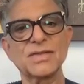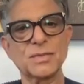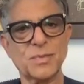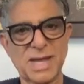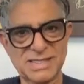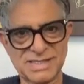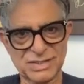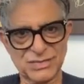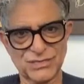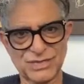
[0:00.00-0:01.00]
for the
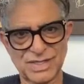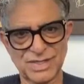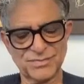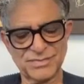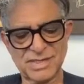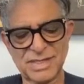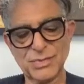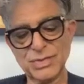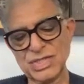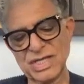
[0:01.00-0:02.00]
passage of time. I
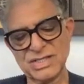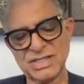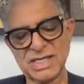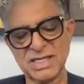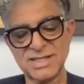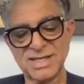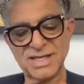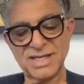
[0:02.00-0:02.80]
would change that.